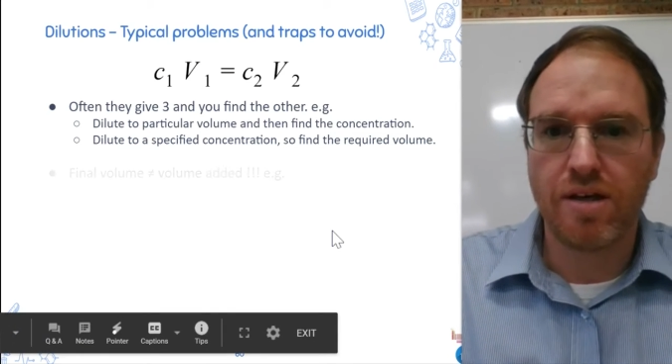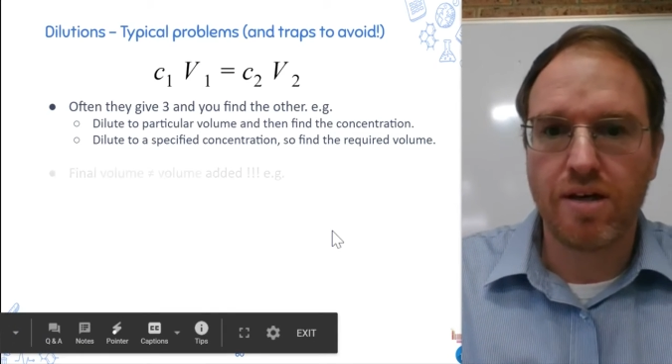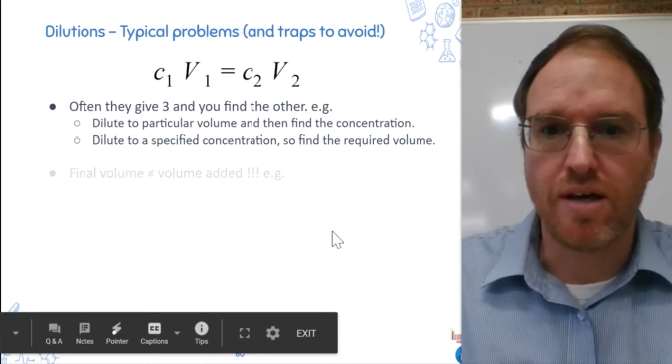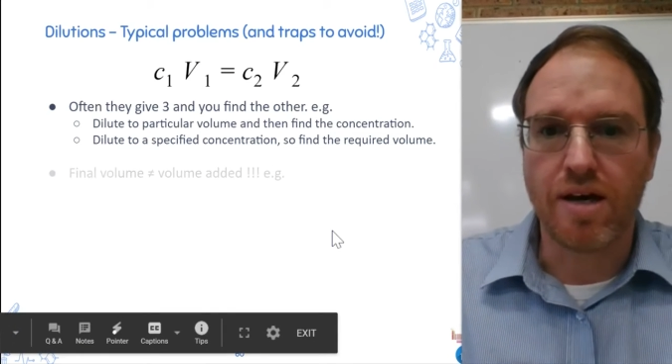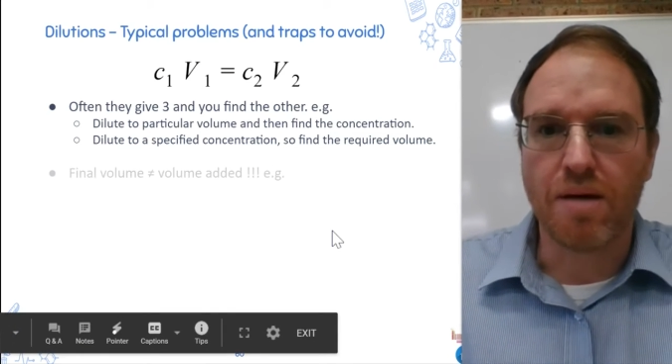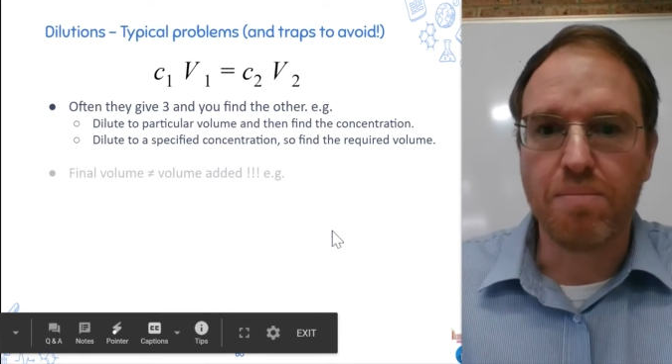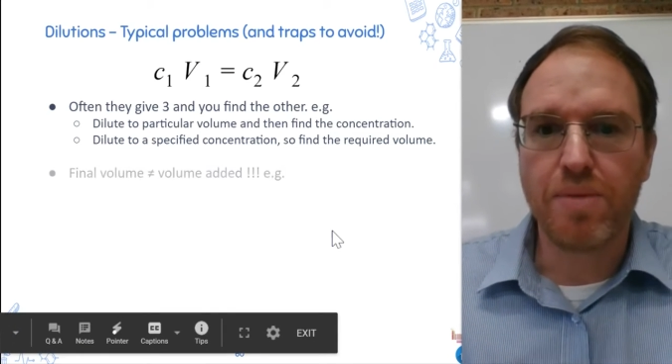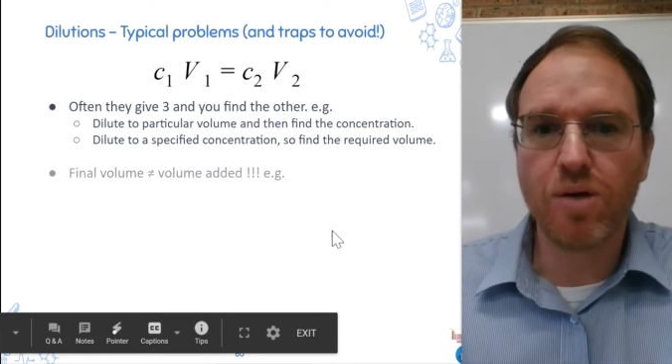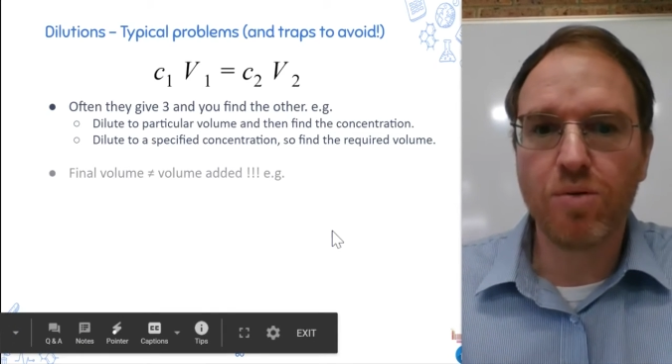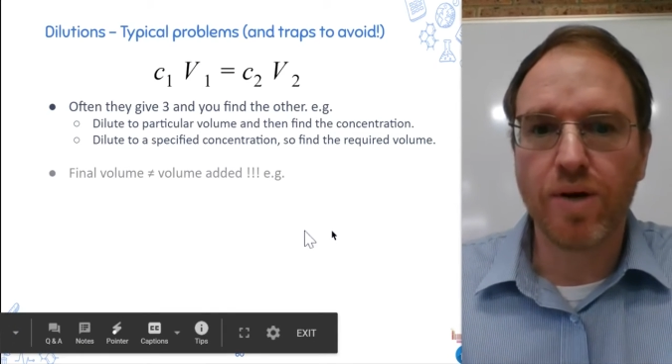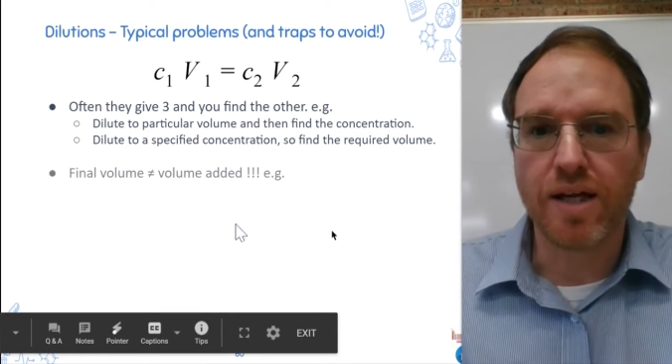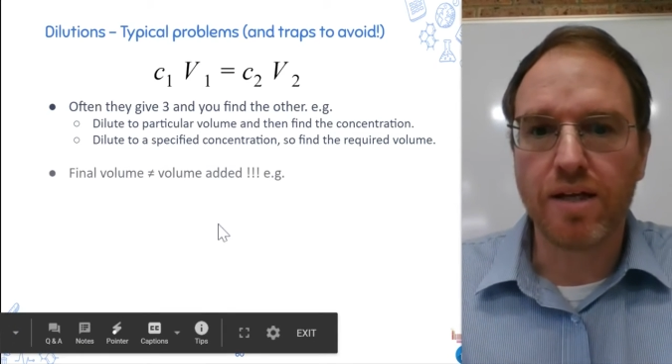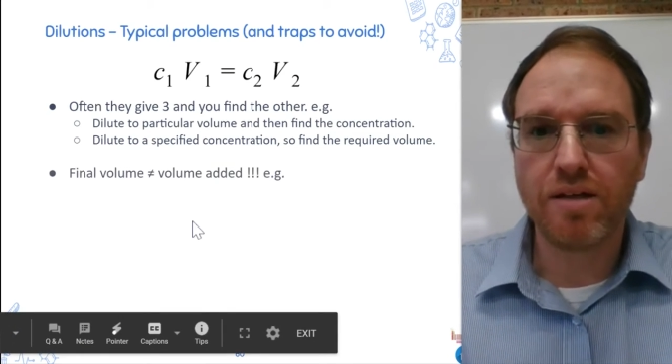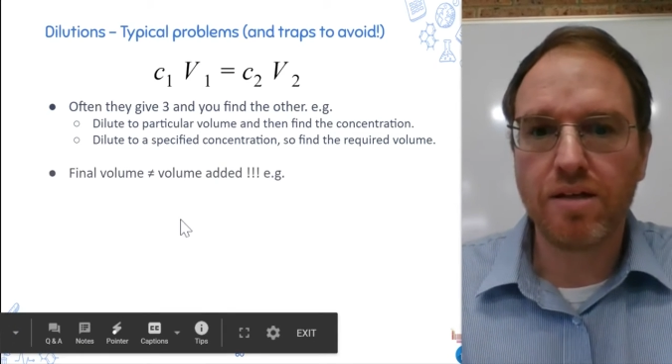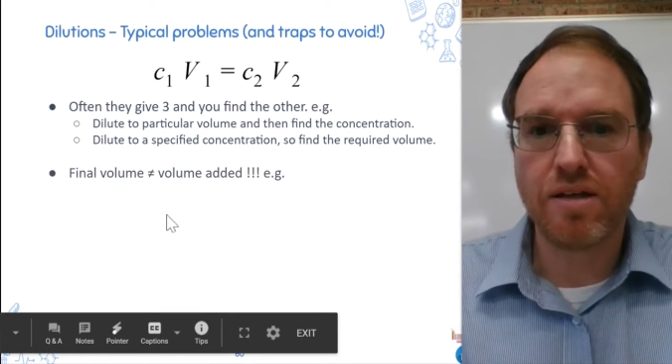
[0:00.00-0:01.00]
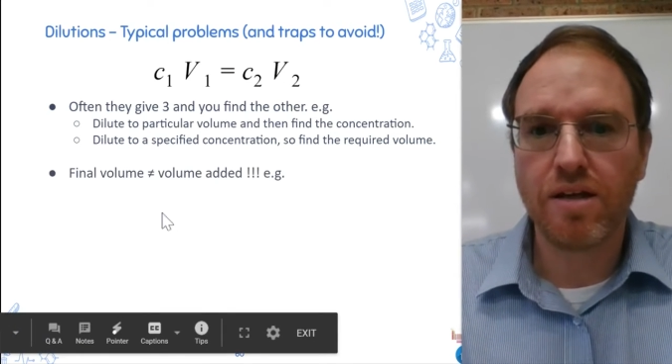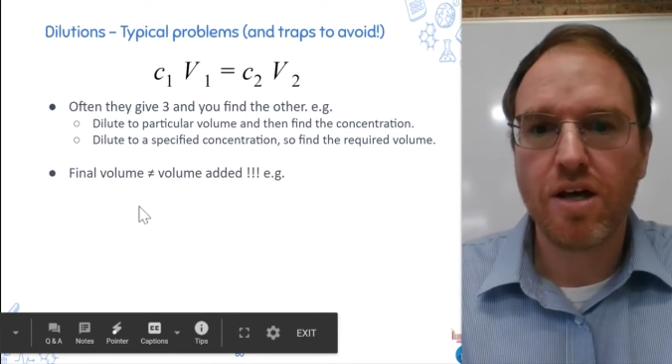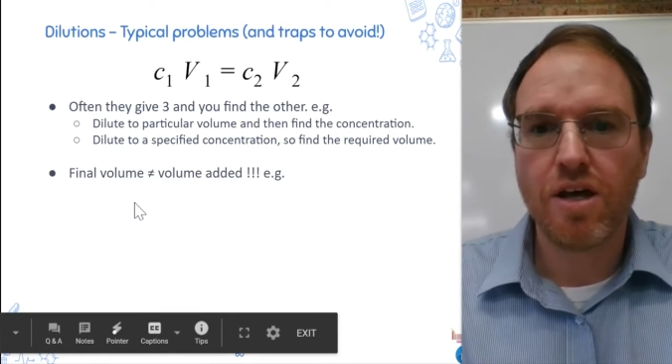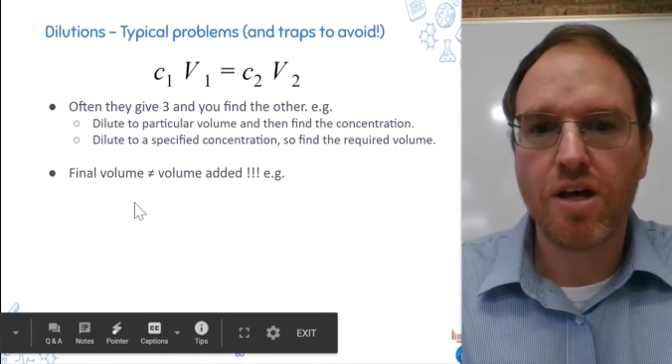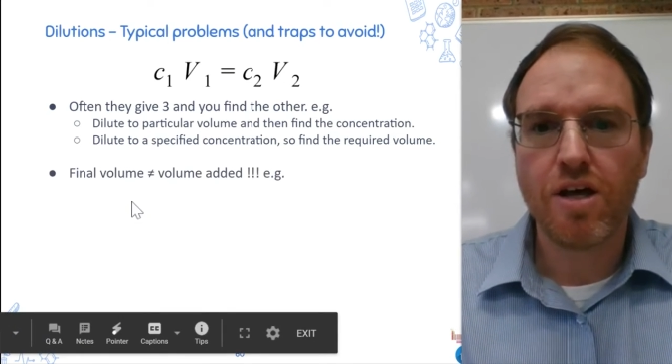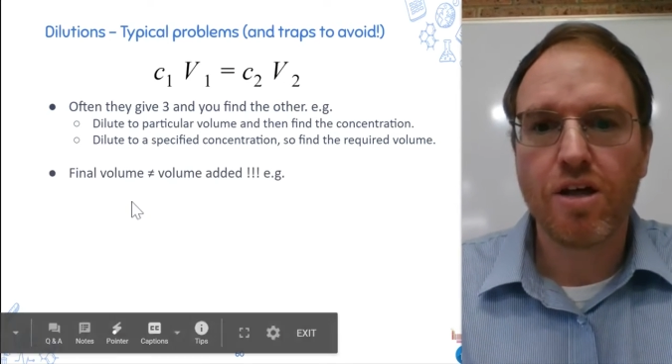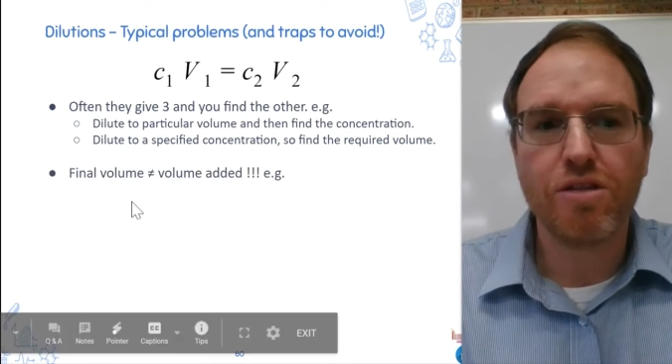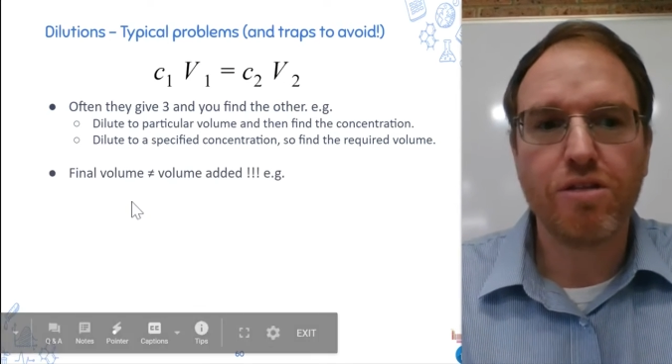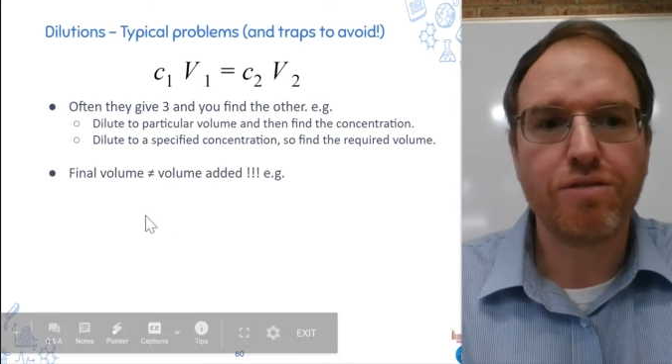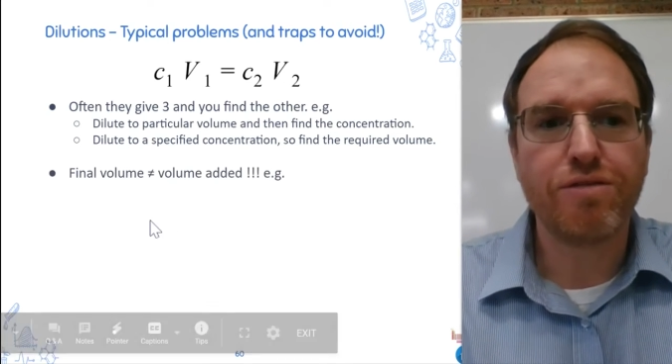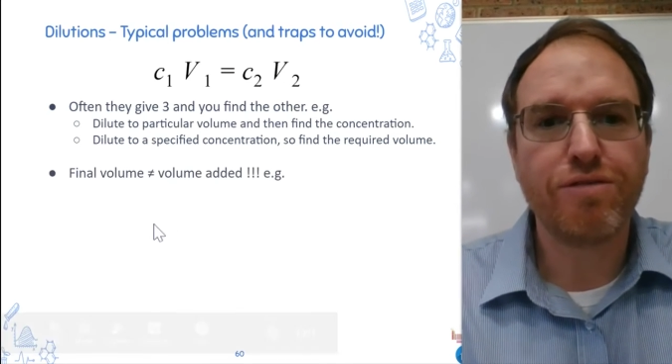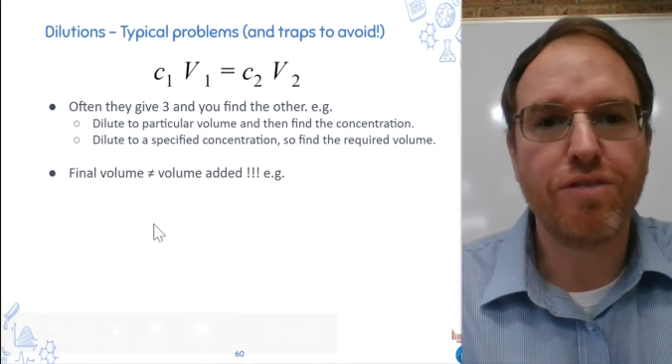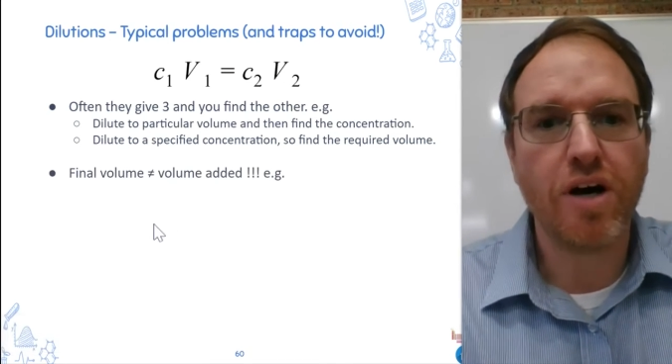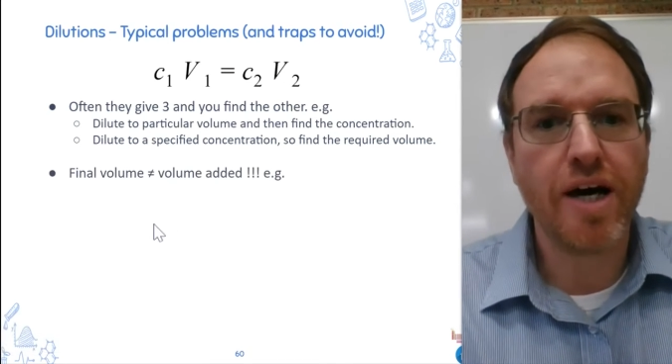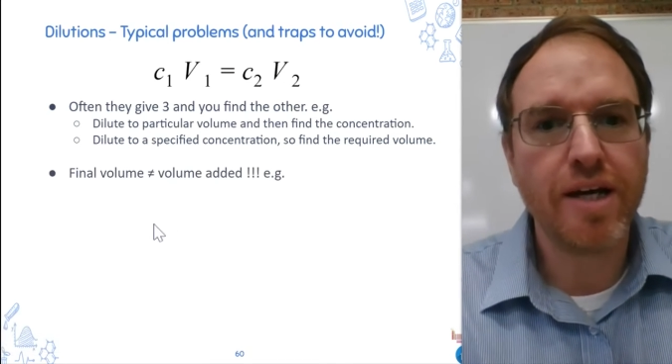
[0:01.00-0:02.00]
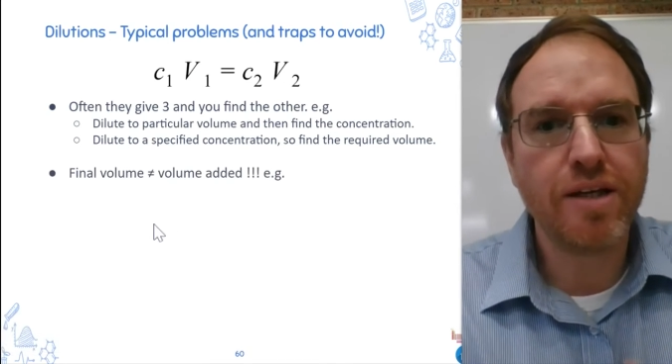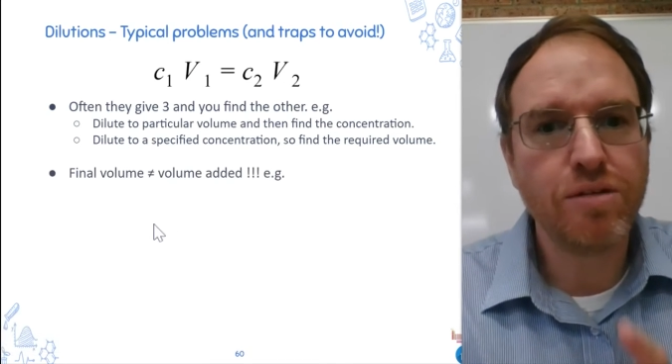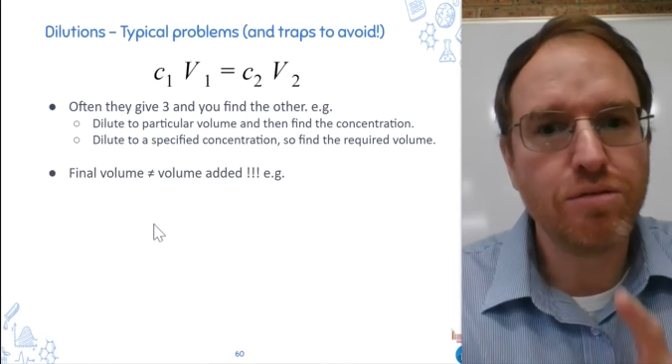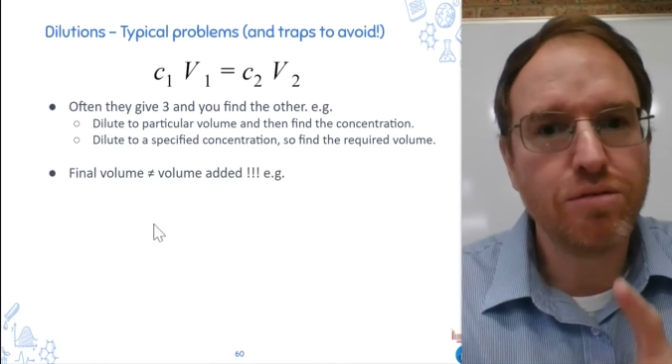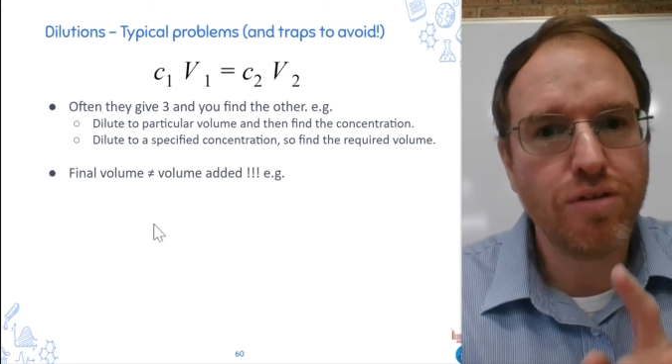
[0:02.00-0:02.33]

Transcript: A big one, the final